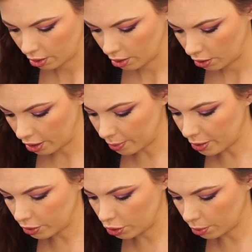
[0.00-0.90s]
You have to be
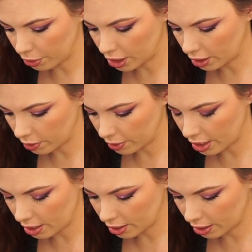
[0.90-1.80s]
super gentle with
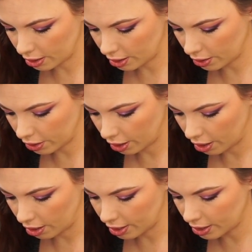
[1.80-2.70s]
these because
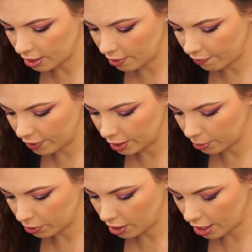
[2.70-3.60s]
this is an
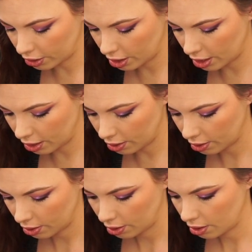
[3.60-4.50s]
invisible lash line.
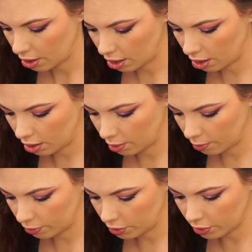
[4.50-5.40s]

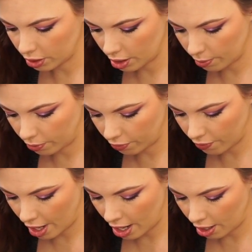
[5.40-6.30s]
So it's gonna
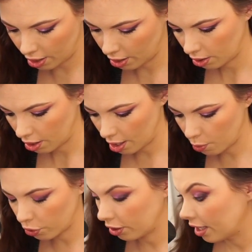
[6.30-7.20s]
provide a
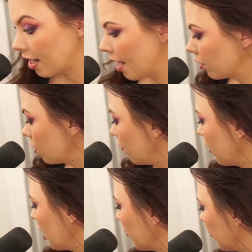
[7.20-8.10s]
more like natural fit.